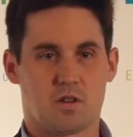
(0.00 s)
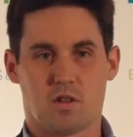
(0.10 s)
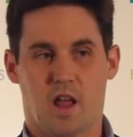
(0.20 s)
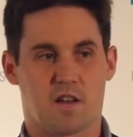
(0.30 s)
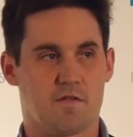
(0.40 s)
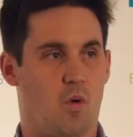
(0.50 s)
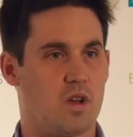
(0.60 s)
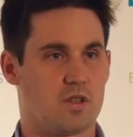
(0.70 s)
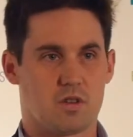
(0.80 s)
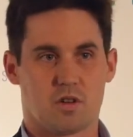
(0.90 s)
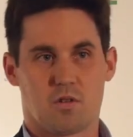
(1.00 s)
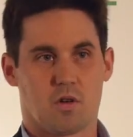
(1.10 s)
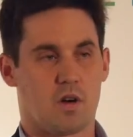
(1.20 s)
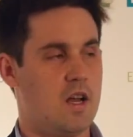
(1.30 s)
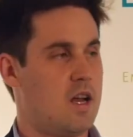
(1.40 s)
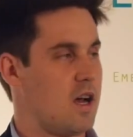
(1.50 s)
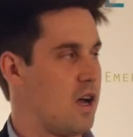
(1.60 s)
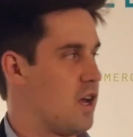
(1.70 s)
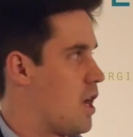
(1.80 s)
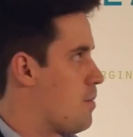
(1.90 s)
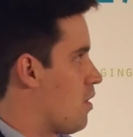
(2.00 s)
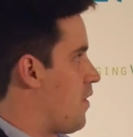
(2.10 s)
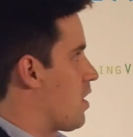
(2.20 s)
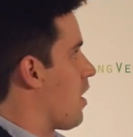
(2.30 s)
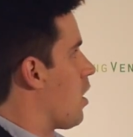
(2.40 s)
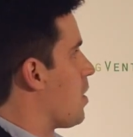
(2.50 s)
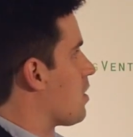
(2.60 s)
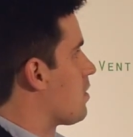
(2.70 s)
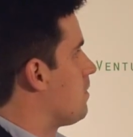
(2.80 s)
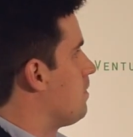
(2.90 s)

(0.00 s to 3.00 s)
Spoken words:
or lack of moisture or a number of other ailments.